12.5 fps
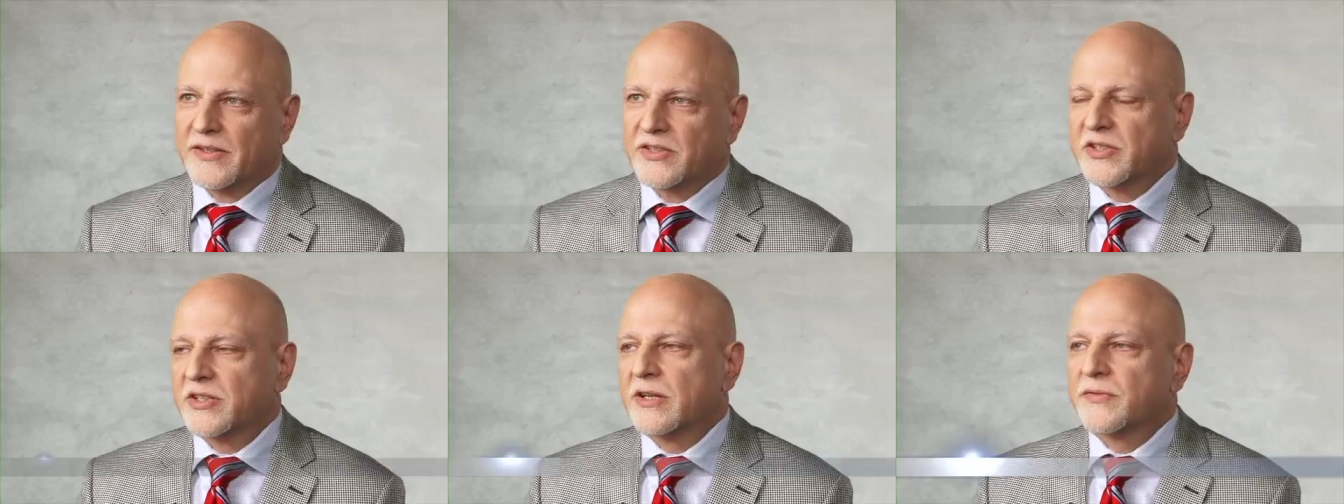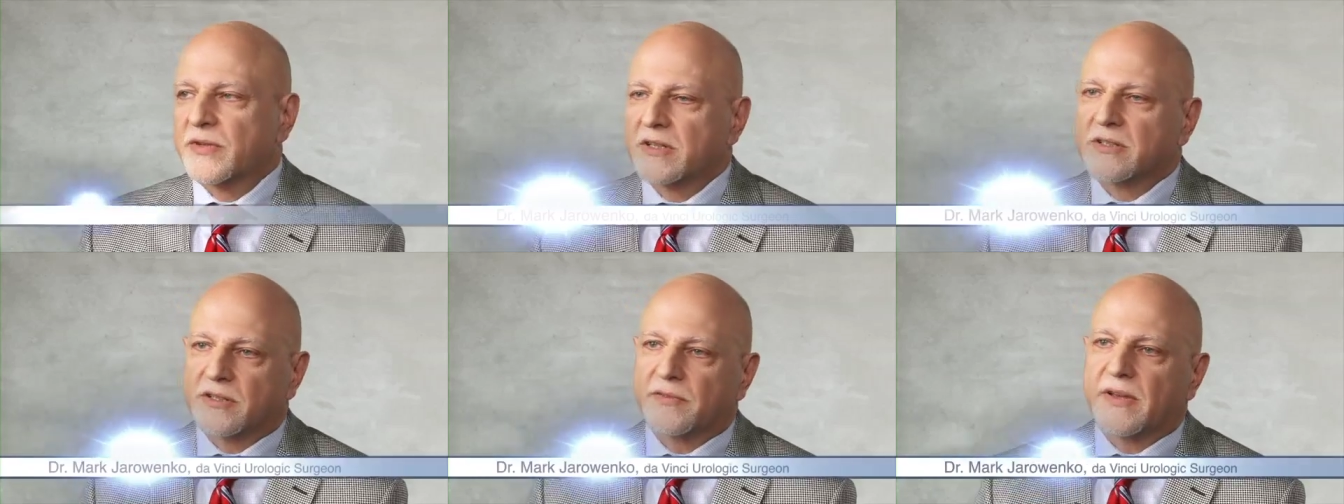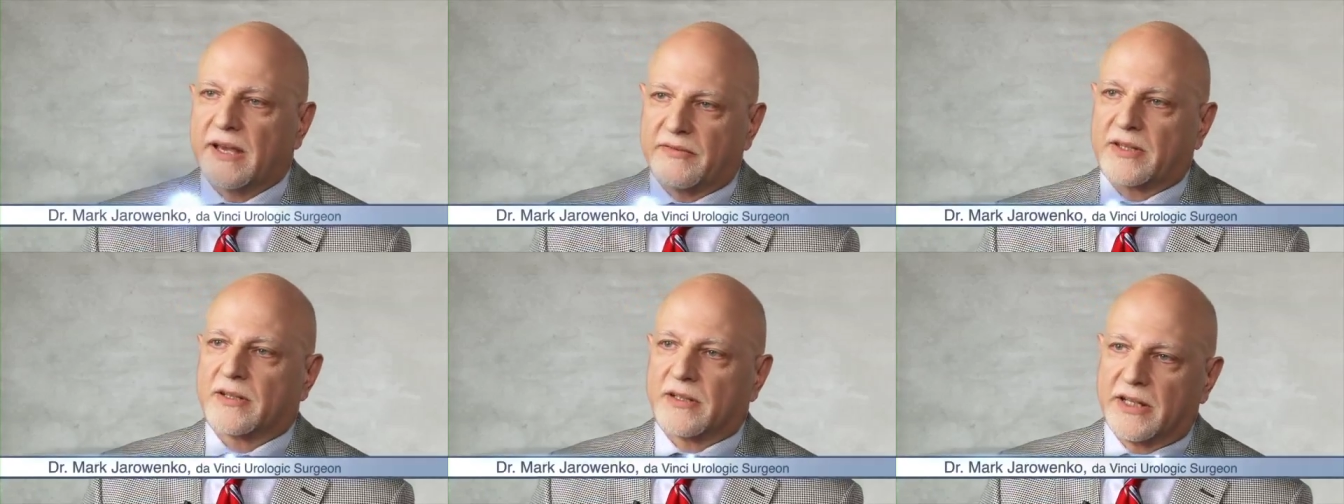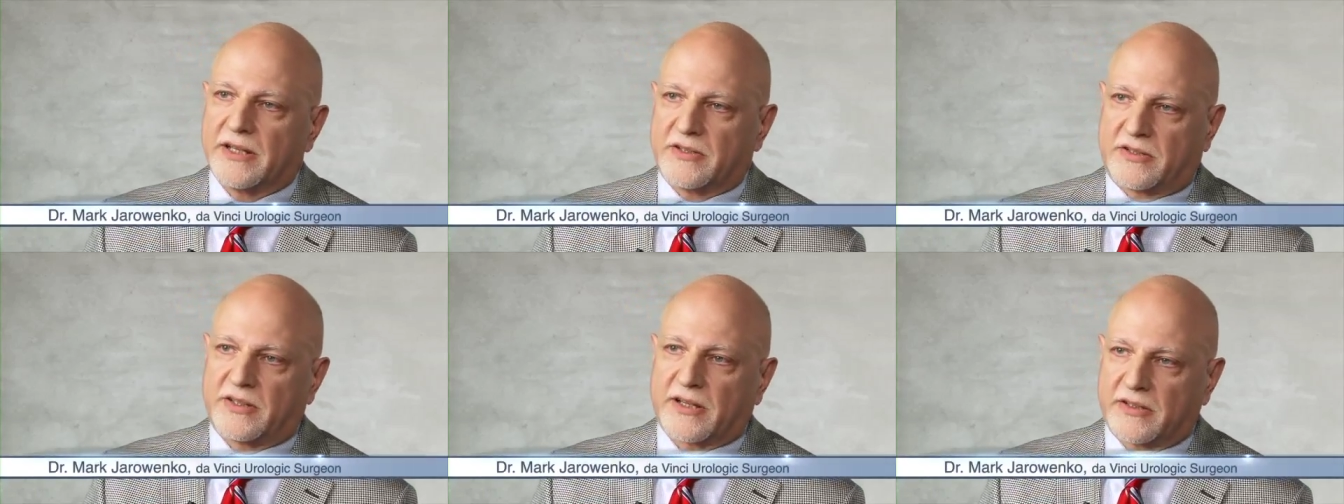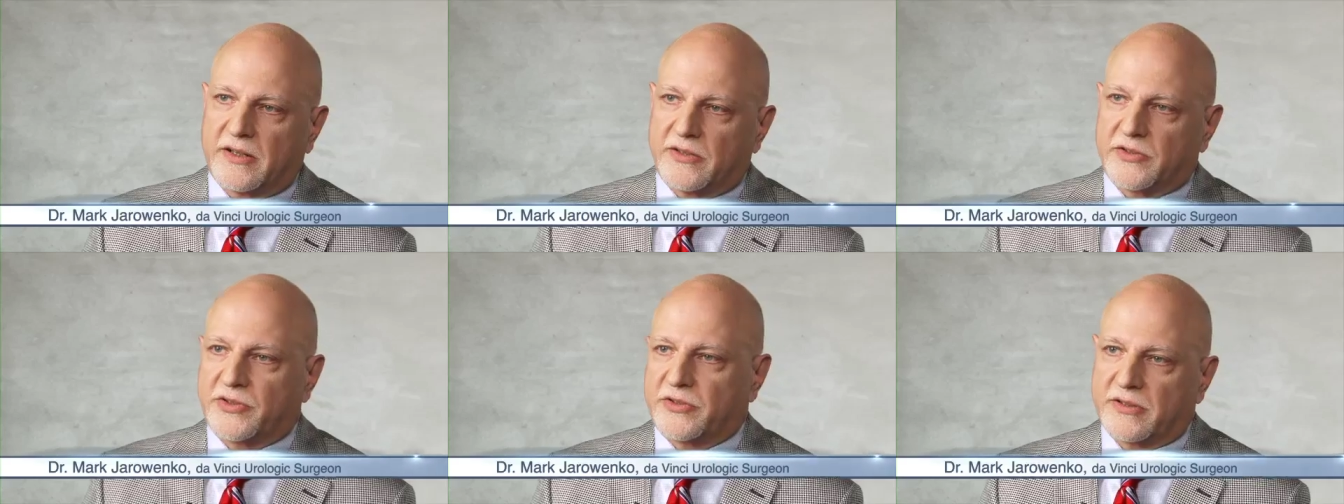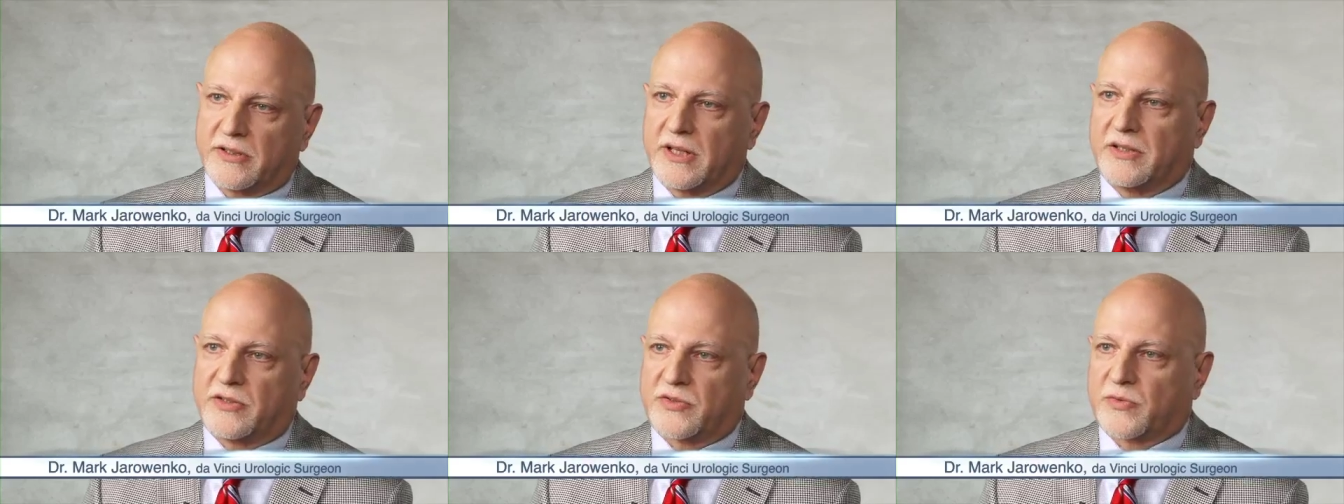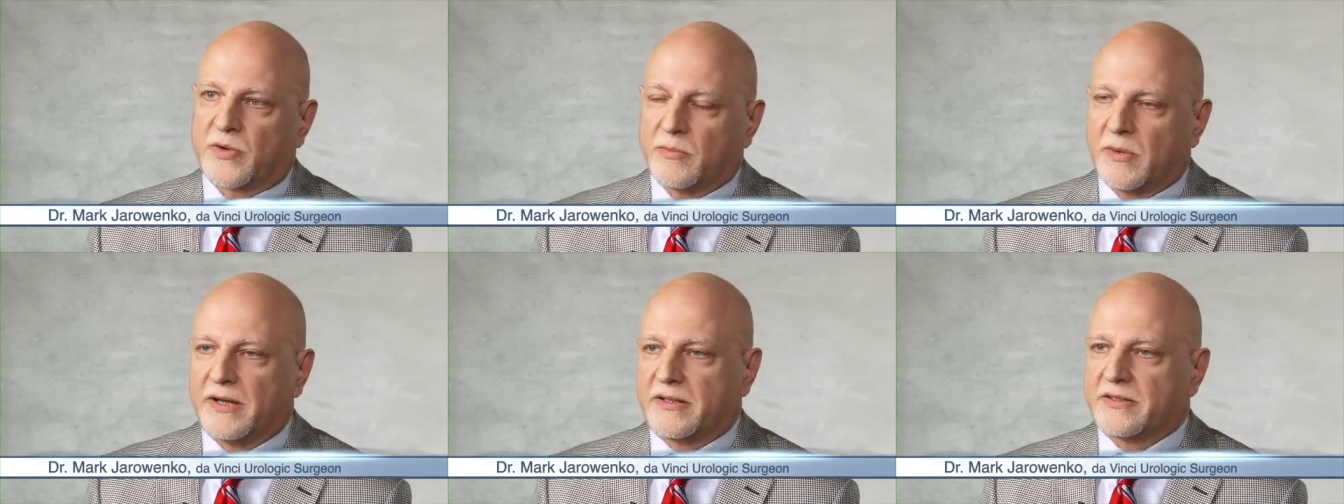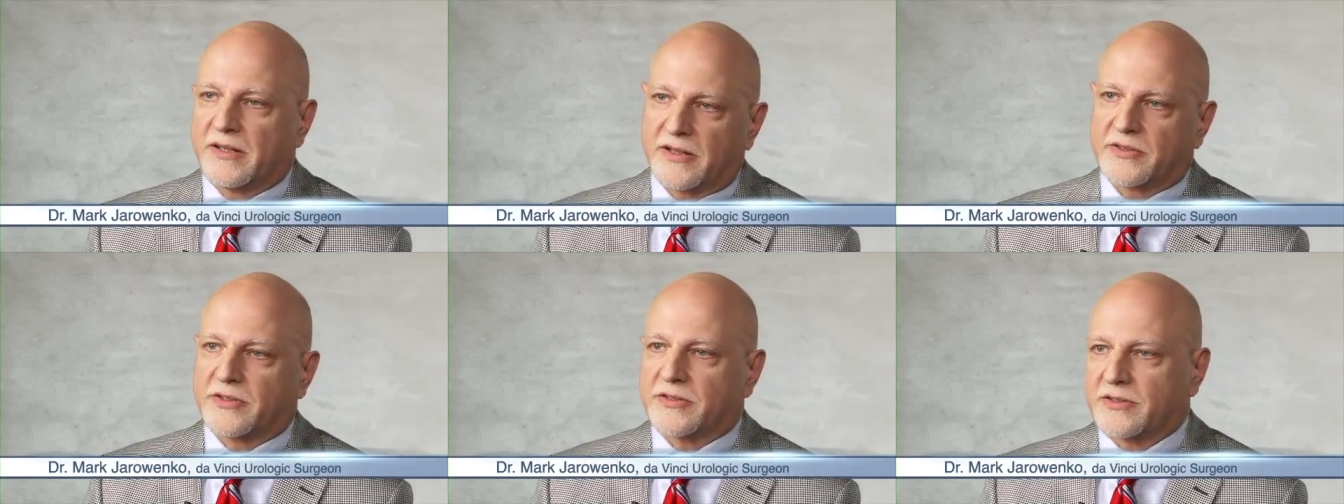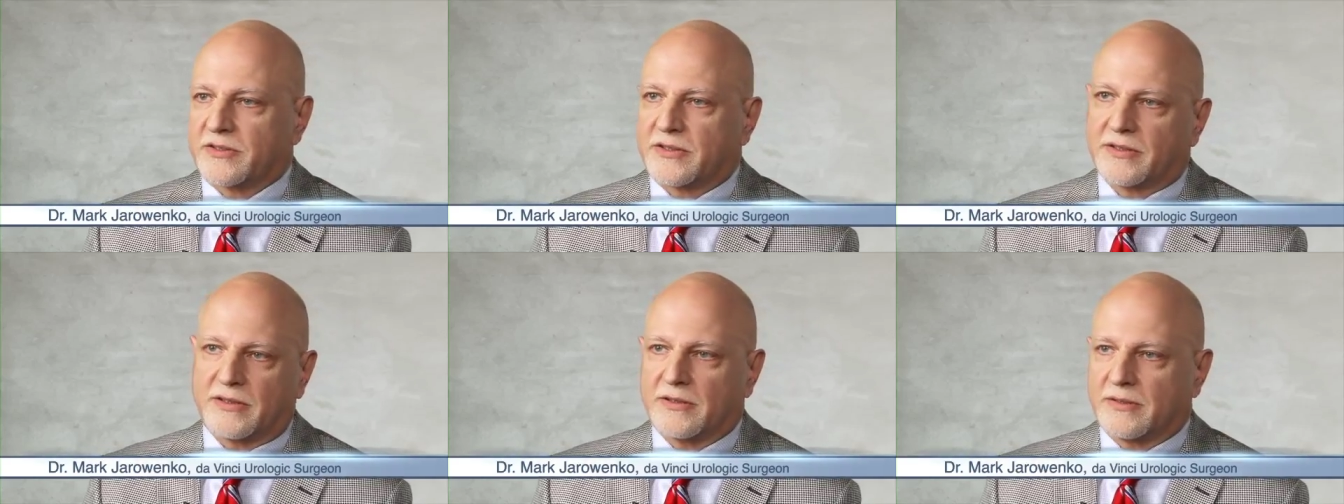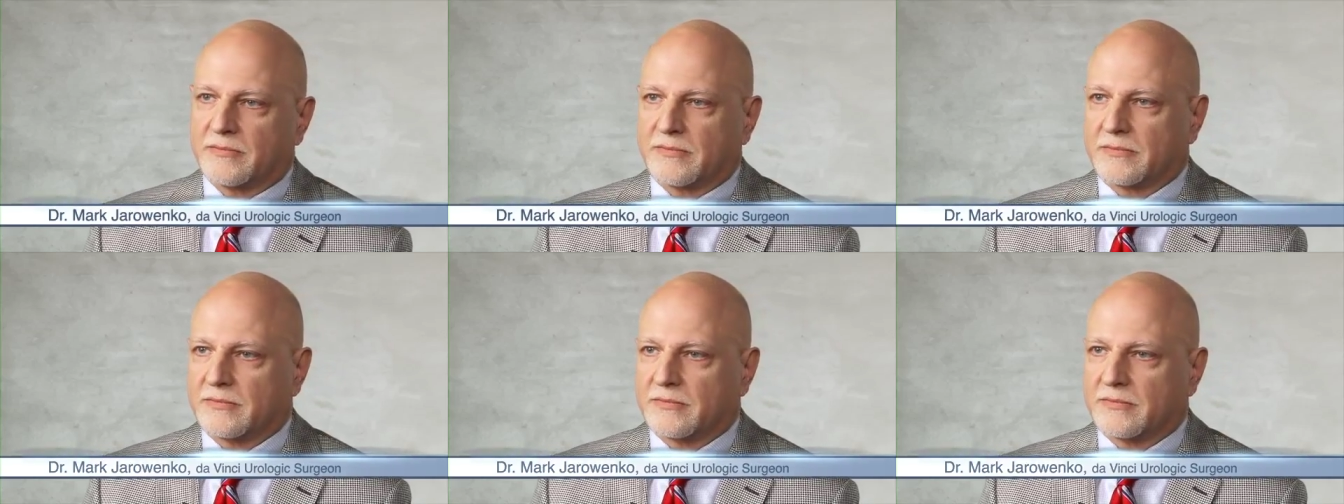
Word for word: The significance of having the latest technology or the latest robot is not just uh,